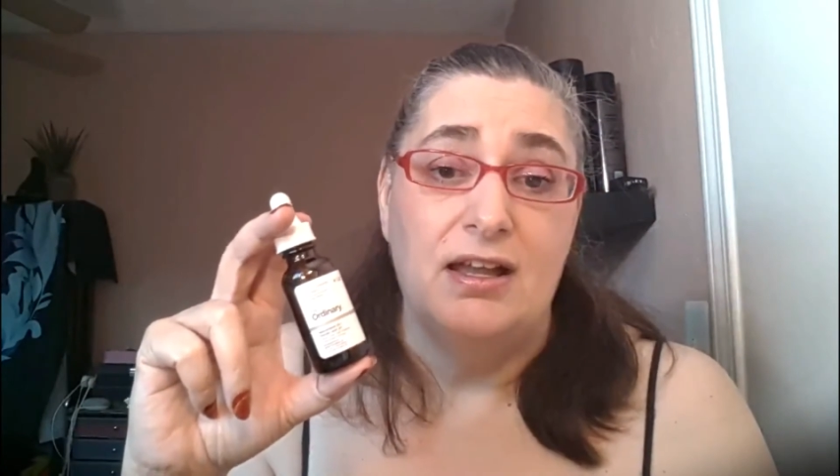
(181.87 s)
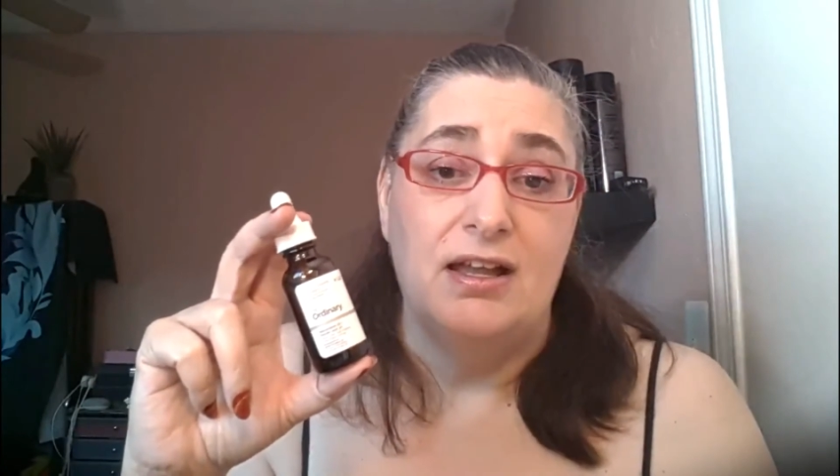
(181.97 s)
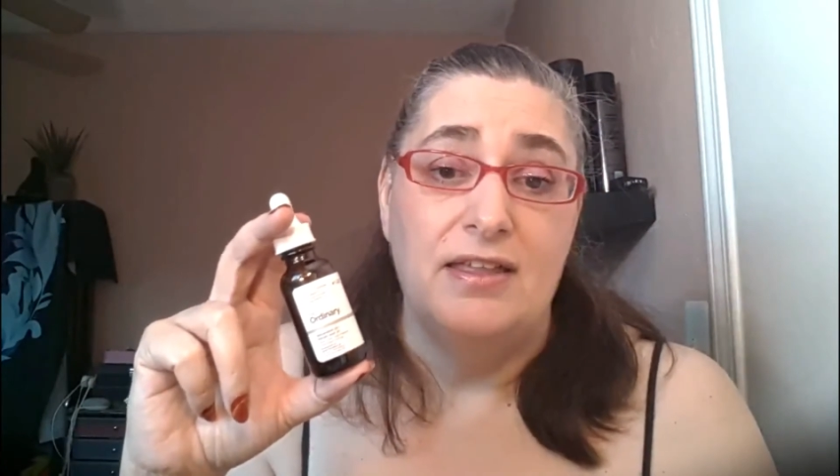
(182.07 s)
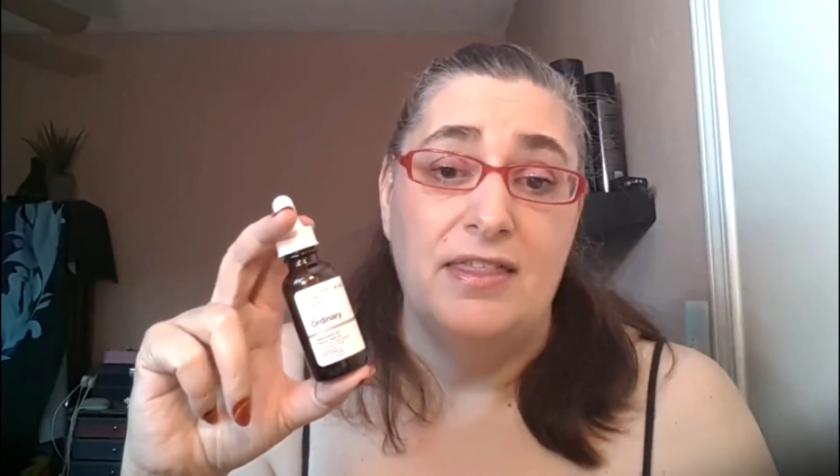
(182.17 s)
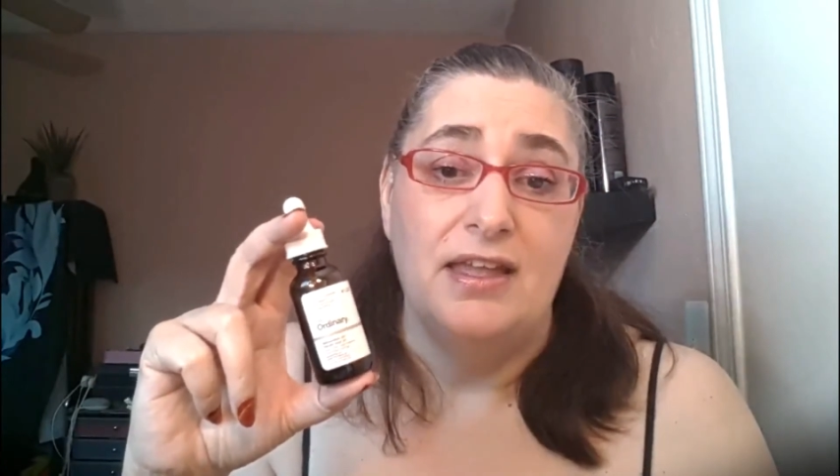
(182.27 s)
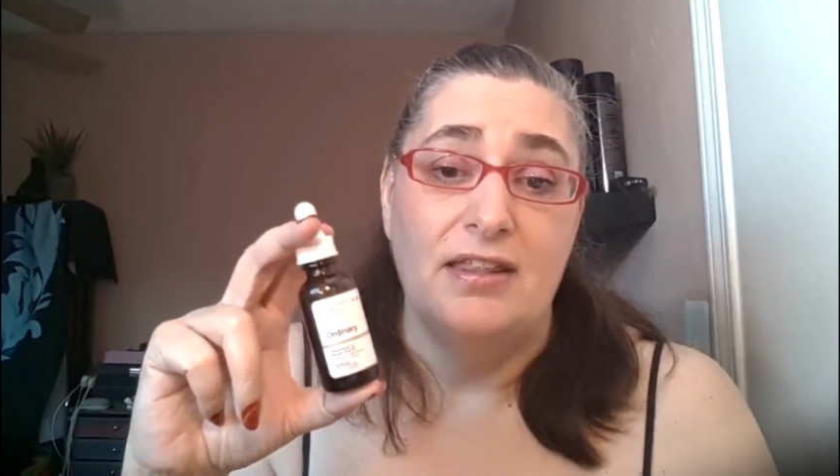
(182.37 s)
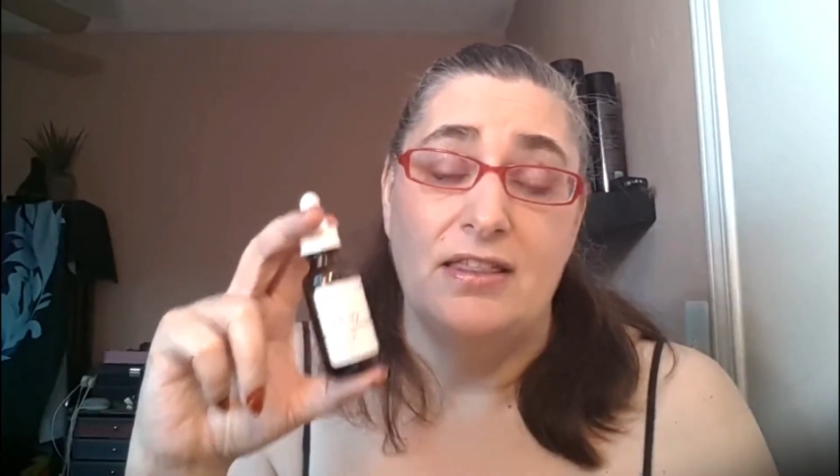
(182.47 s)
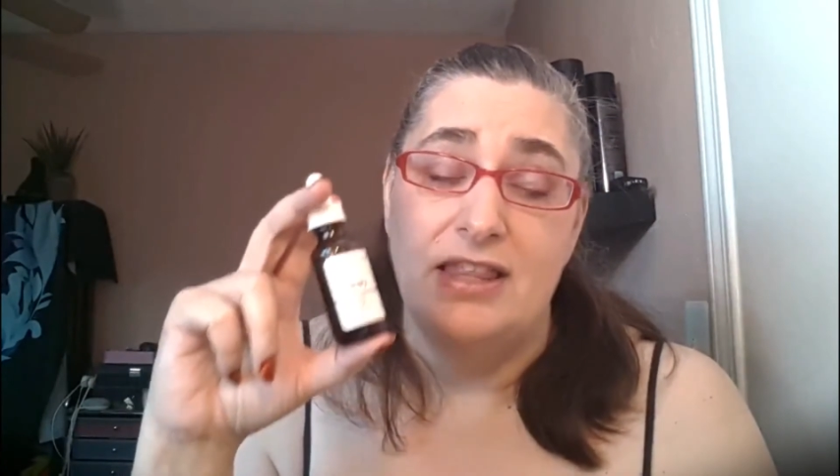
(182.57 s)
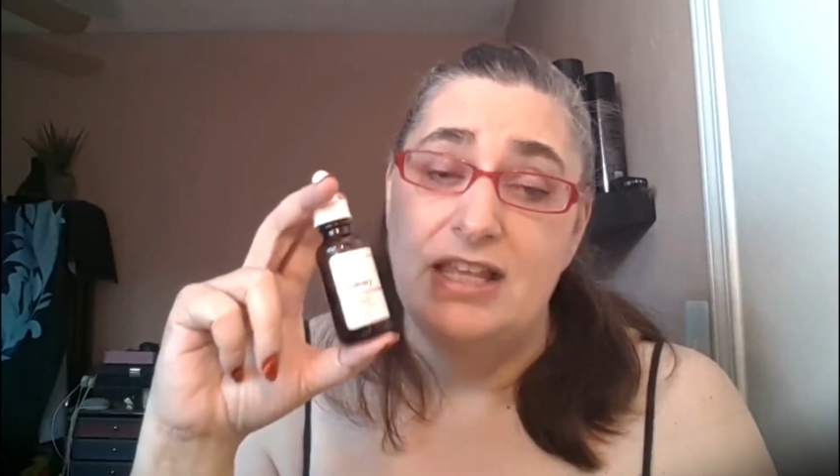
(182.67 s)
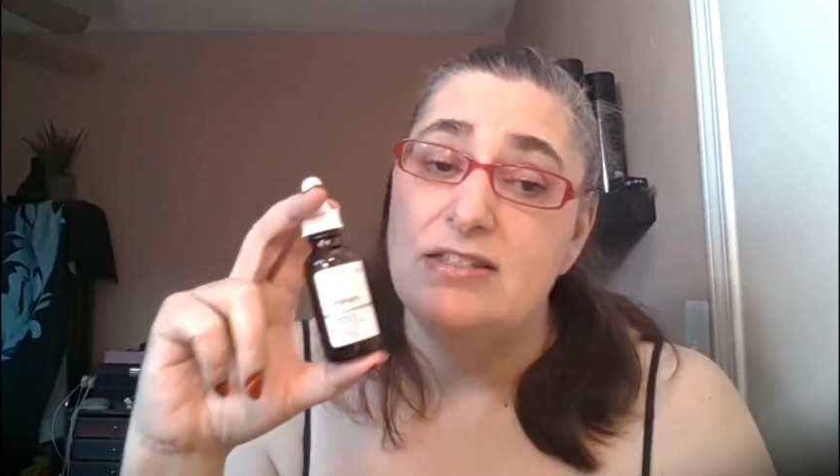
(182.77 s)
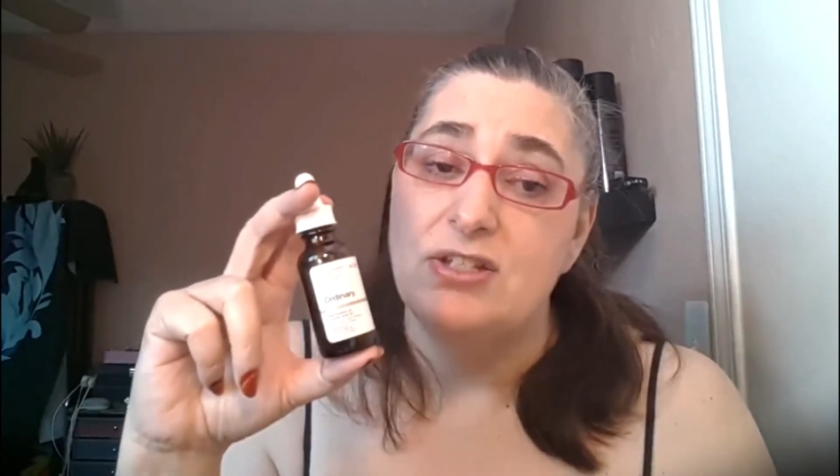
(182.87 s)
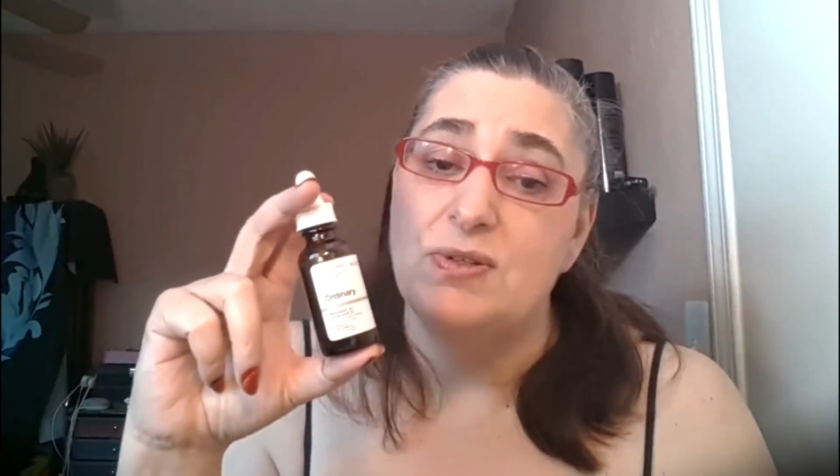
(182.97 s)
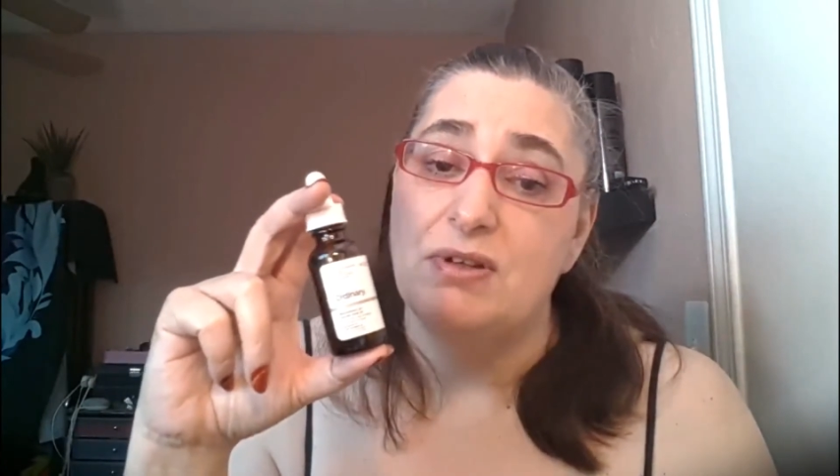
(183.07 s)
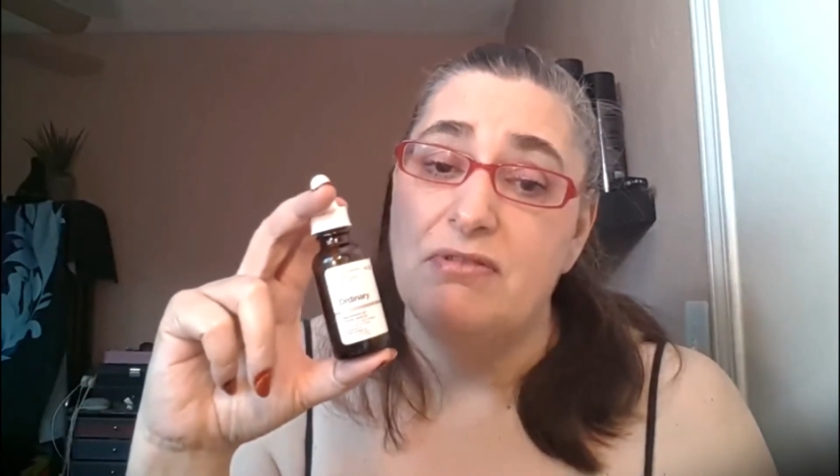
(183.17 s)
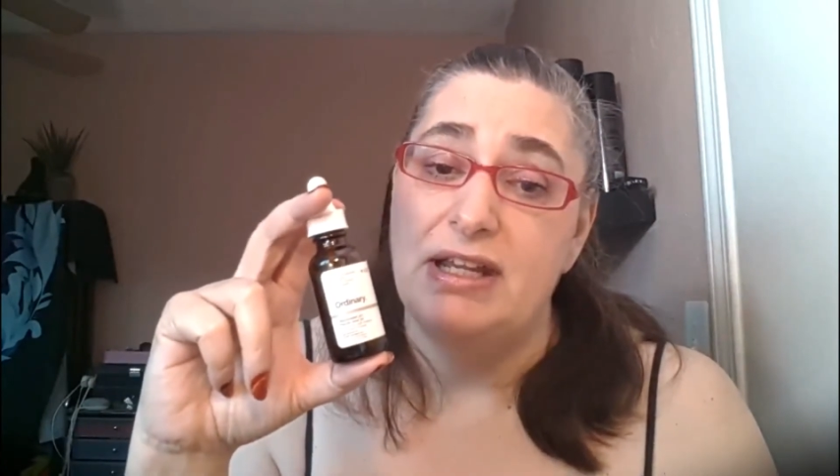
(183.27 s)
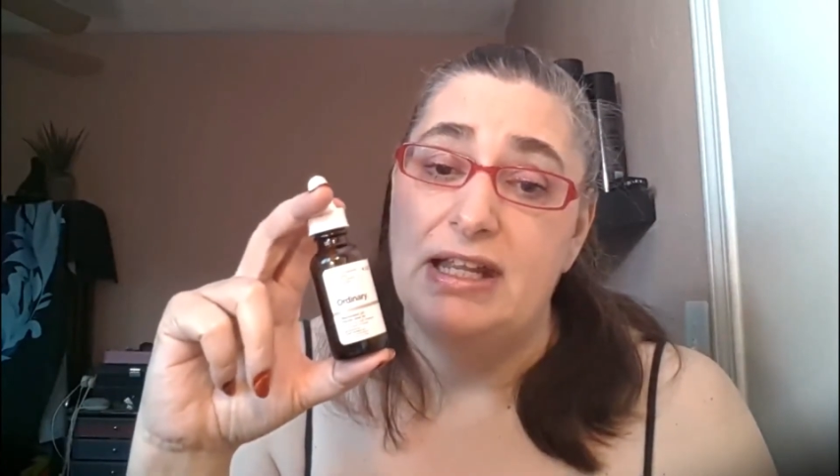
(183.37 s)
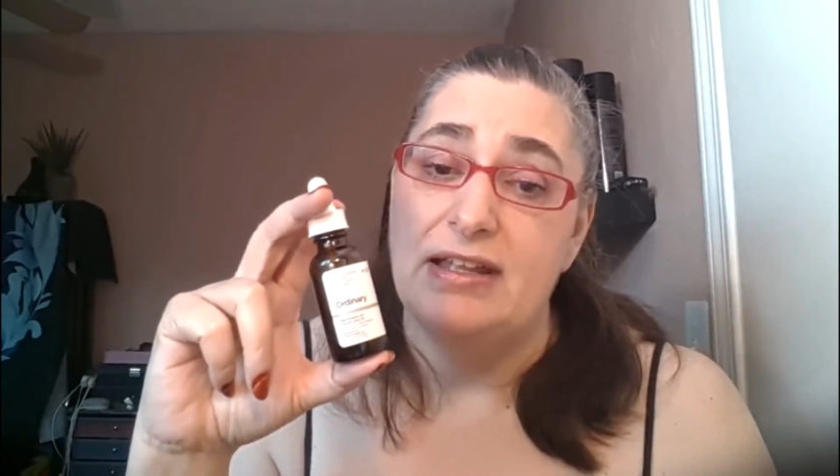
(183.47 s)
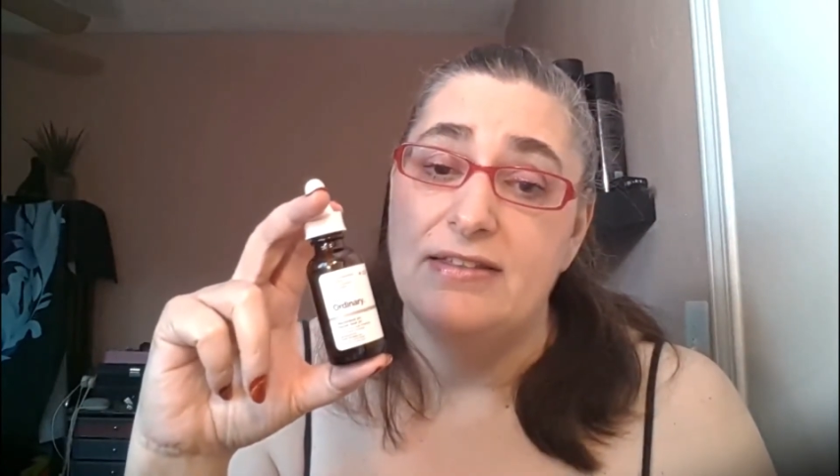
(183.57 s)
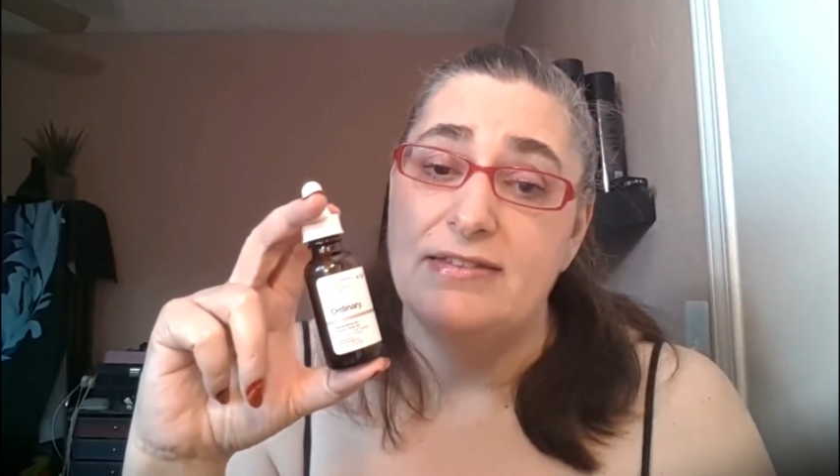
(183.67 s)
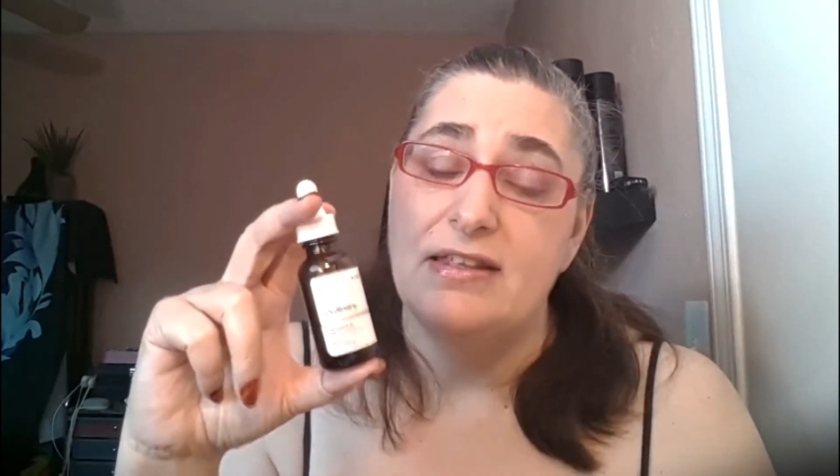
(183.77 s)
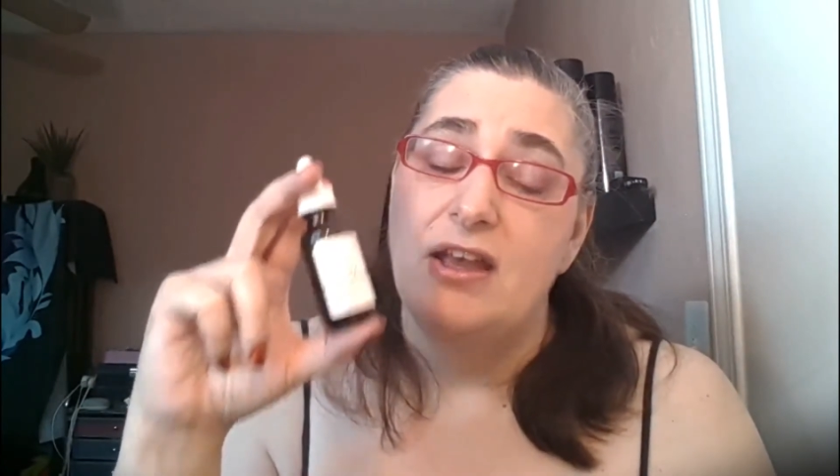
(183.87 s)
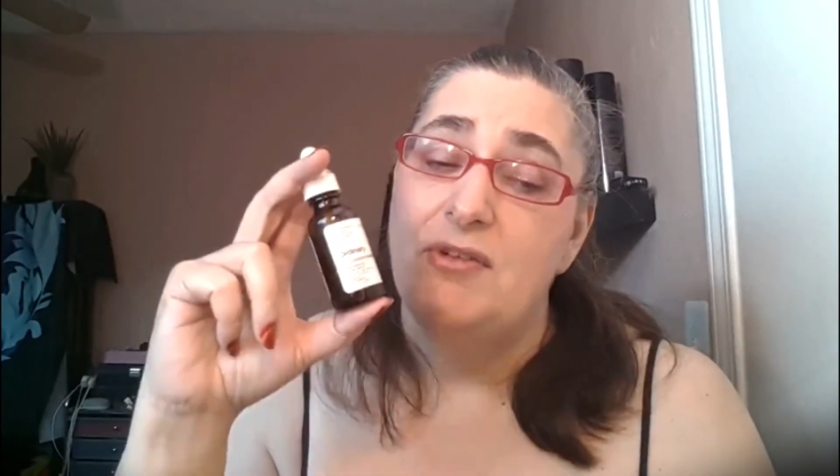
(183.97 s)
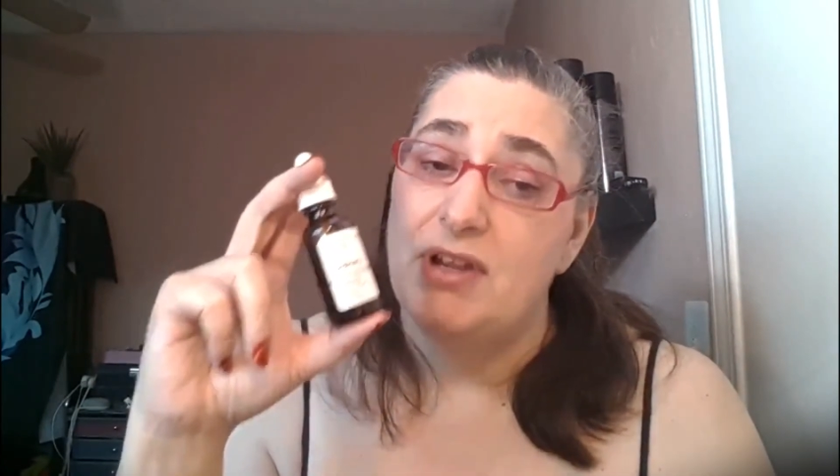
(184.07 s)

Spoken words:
that these two ingredients,